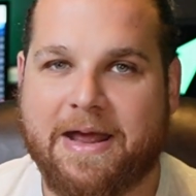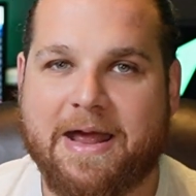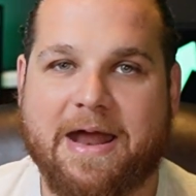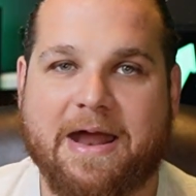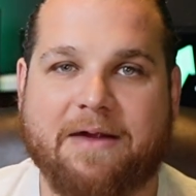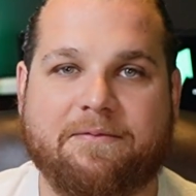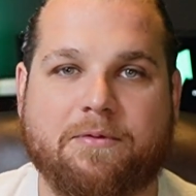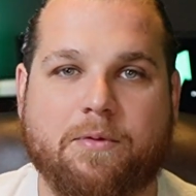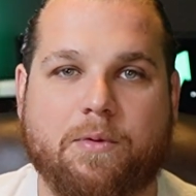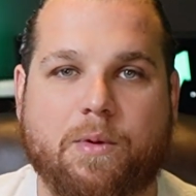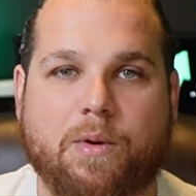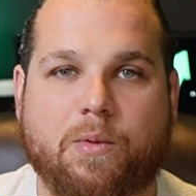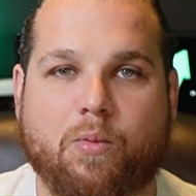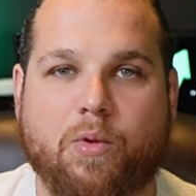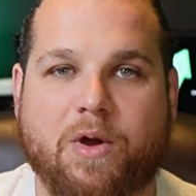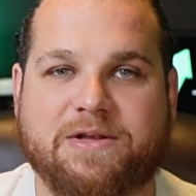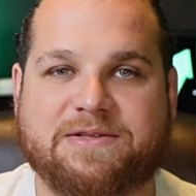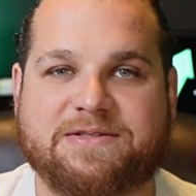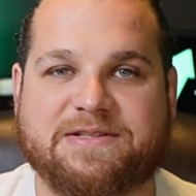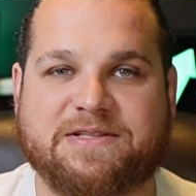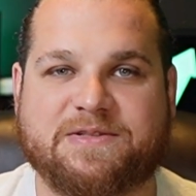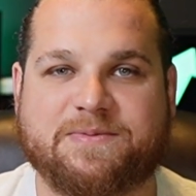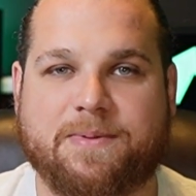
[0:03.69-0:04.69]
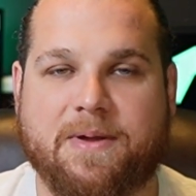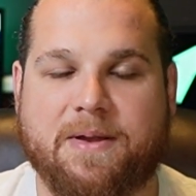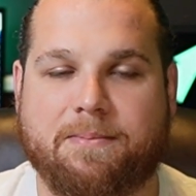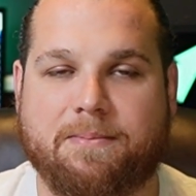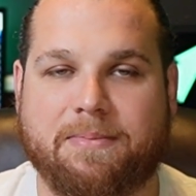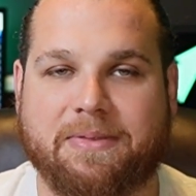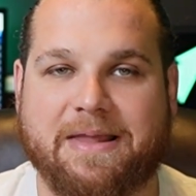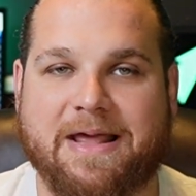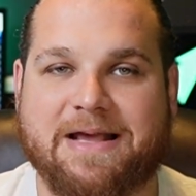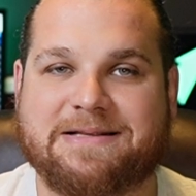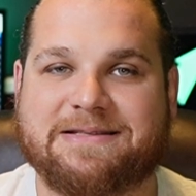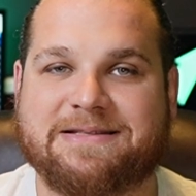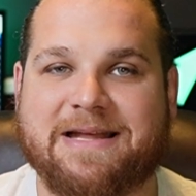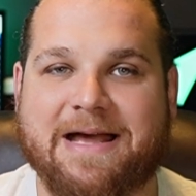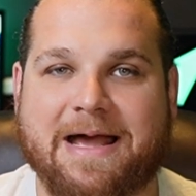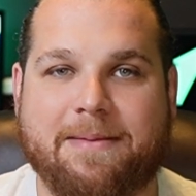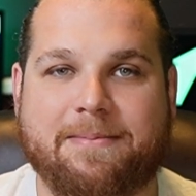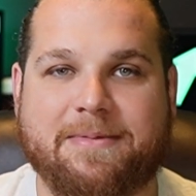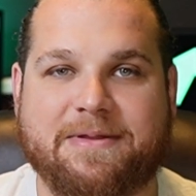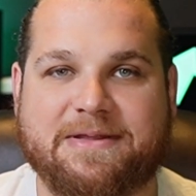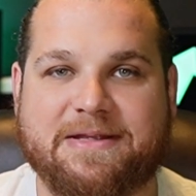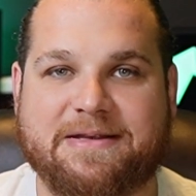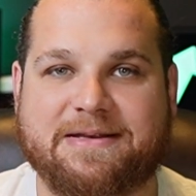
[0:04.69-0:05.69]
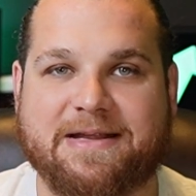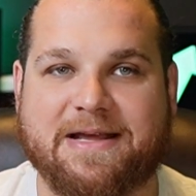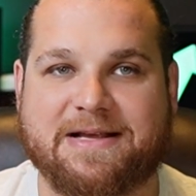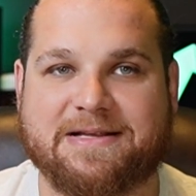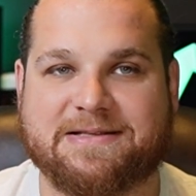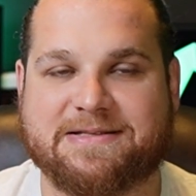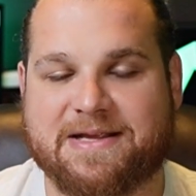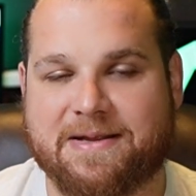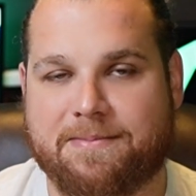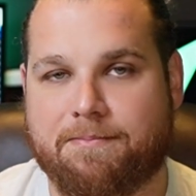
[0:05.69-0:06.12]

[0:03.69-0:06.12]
Everyone wants to spend less time at the desk